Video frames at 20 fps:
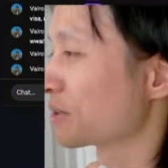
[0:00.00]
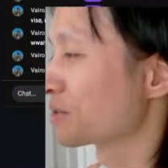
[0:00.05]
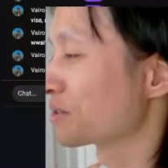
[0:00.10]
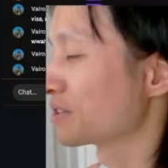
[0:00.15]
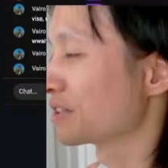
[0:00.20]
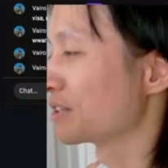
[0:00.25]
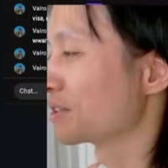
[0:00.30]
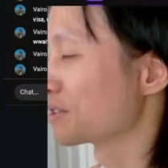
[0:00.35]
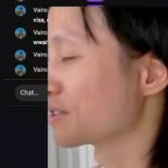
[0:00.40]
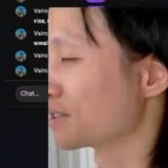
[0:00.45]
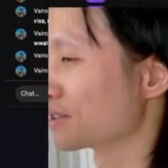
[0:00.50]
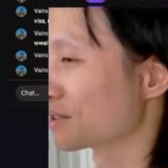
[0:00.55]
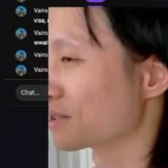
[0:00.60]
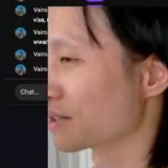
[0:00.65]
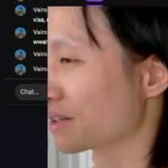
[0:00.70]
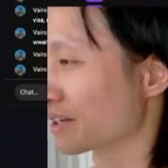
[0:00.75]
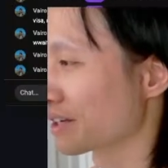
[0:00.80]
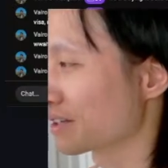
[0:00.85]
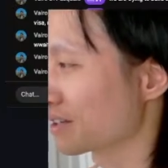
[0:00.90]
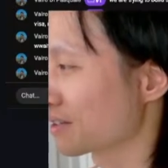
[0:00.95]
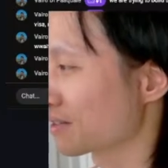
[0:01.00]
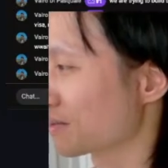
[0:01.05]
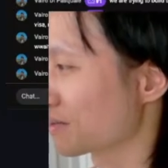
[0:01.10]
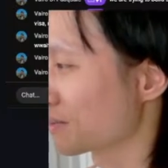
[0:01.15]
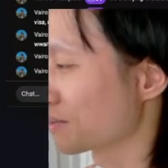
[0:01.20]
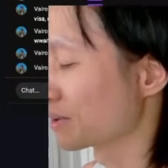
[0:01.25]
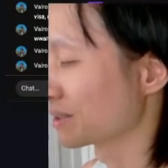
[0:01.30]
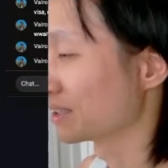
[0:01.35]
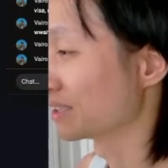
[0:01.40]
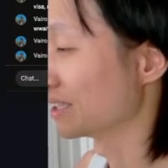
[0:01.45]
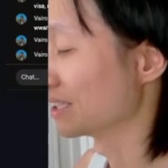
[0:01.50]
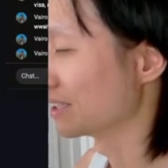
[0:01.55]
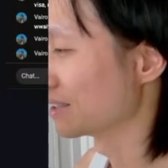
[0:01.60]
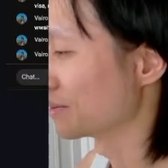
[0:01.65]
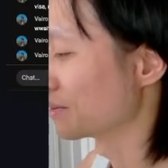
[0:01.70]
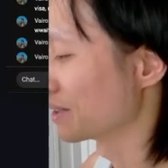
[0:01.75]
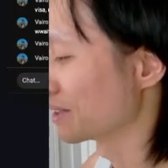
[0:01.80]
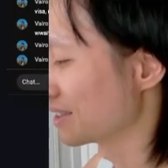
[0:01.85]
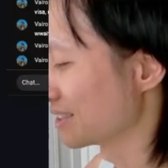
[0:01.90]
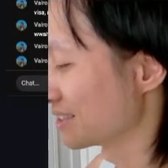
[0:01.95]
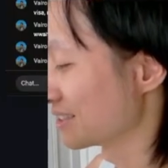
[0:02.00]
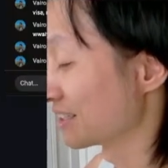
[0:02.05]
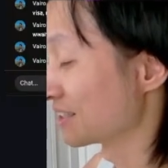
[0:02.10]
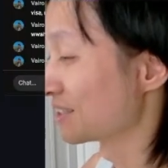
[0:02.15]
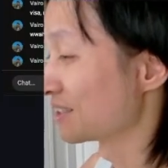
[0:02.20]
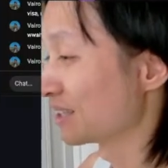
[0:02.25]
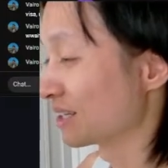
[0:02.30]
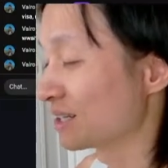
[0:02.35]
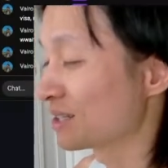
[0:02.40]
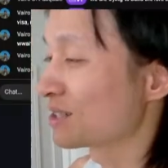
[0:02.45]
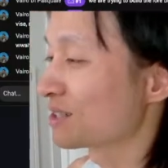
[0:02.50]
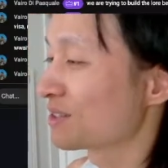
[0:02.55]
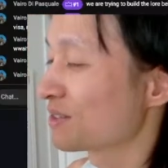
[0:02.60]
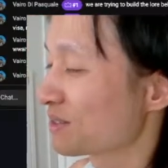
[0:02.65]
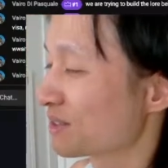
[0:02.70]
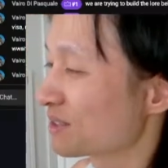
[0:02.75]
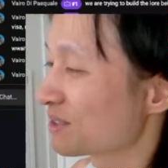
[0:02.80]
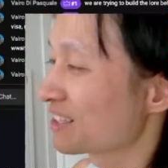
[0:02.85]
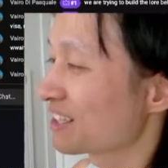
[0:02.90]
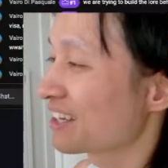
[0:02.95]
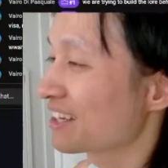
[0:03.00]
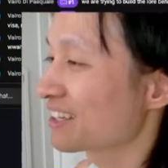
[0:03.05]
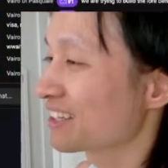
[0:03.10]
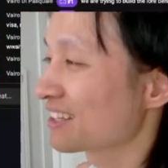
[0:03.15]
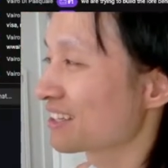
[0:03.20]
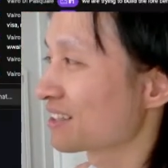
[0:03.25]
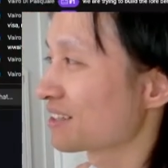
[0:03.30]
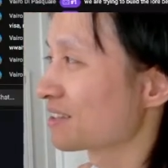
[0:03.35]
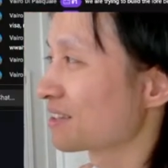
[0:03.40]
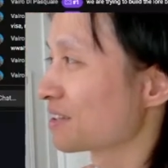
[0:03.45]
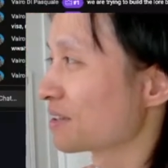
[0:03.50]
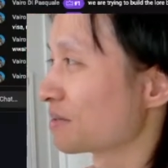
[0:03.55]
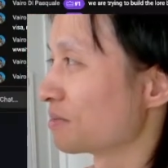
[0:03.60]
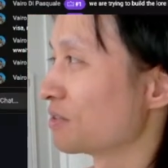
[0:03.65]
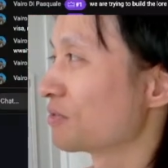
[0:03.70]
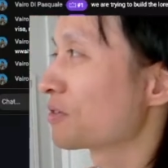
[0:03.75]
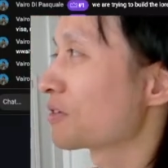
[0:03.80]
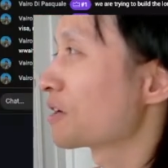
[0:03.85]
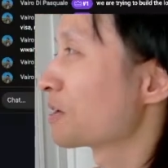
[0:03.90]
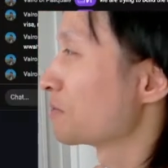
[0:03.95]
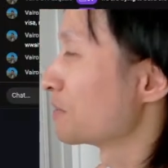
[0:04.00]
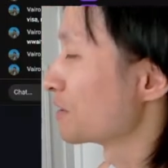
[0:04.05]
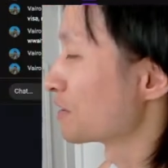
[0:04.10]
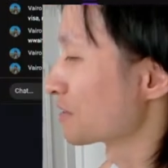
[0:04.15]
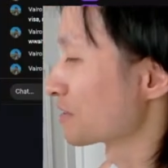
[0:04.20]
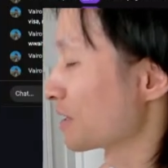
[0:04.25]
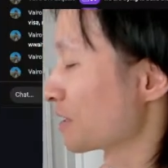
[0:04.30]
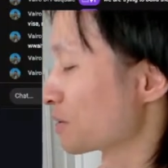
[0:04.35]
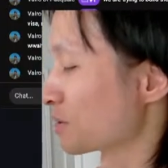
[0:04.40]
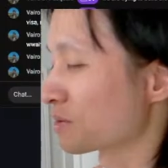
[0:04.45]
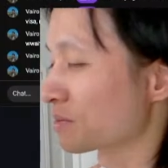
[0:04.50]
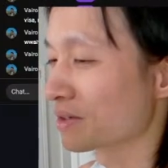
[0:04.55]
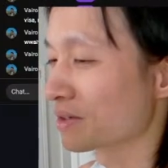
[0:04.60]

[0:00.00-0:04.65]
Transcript: attention to like what the sensation feels like. Before I'll just be